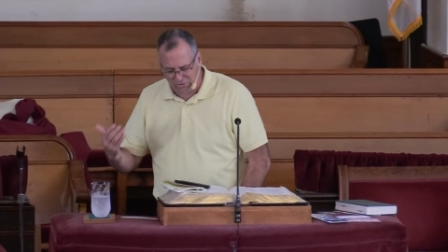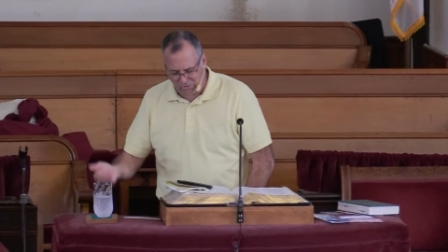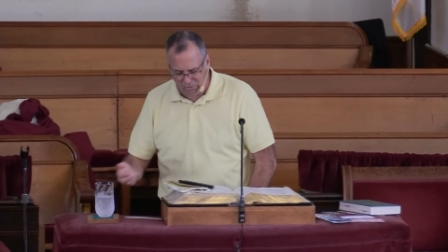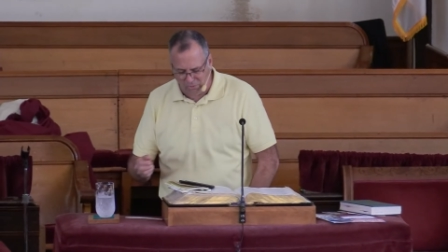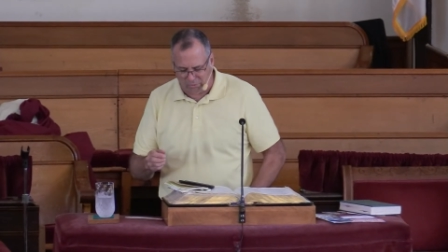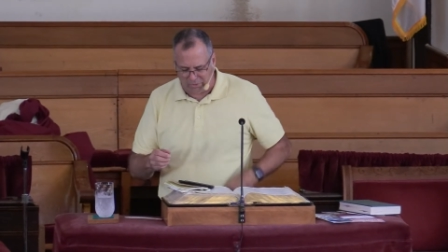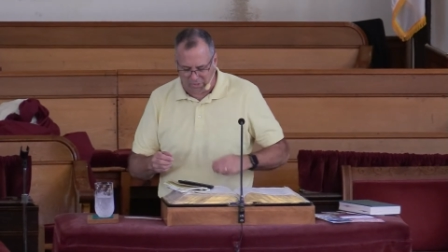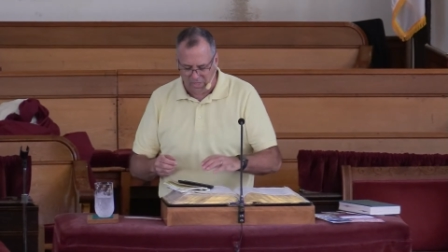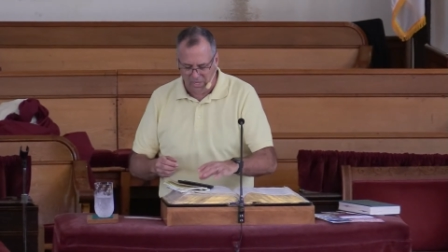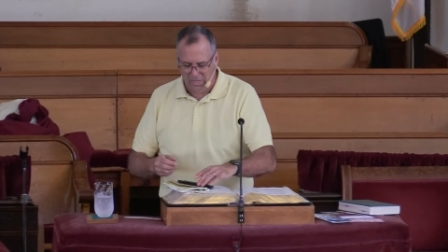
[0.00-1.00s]

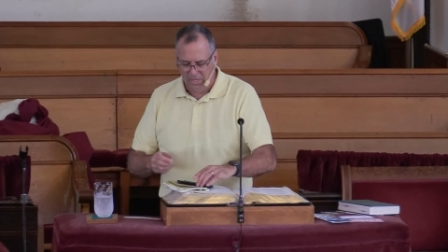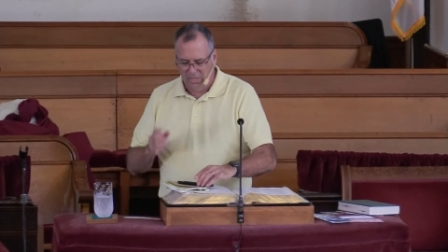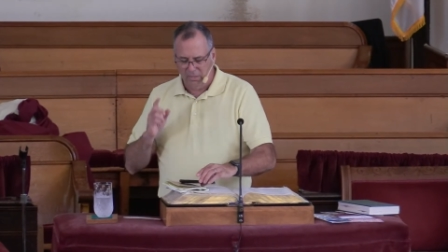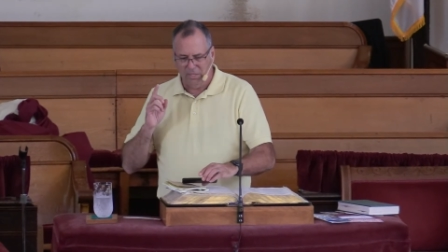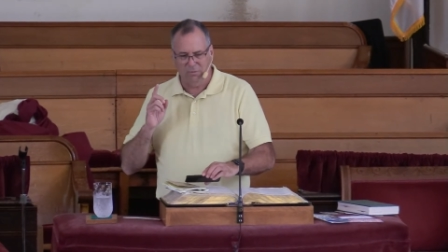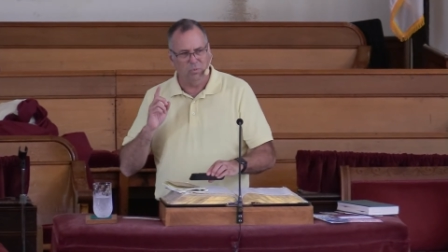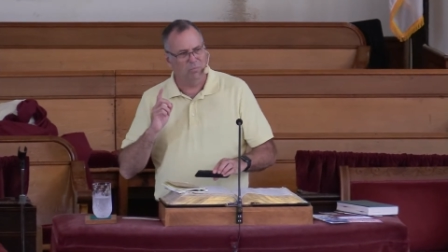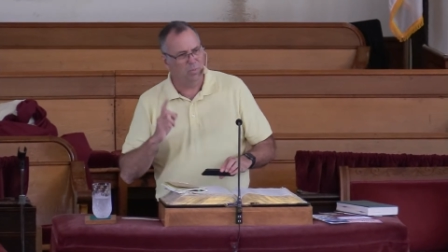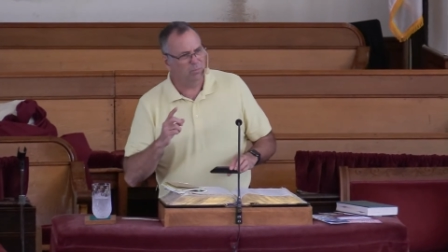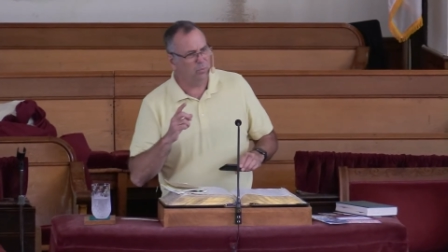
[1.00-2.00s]
story, then
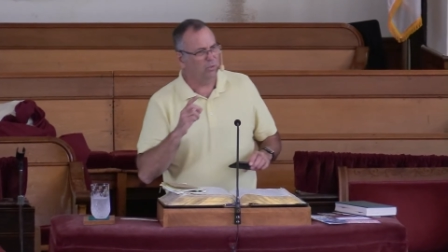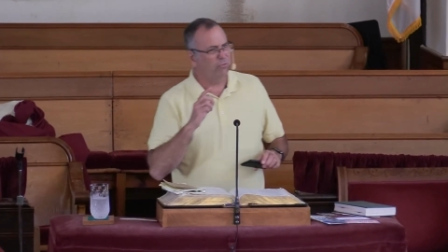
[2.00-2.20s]
remember a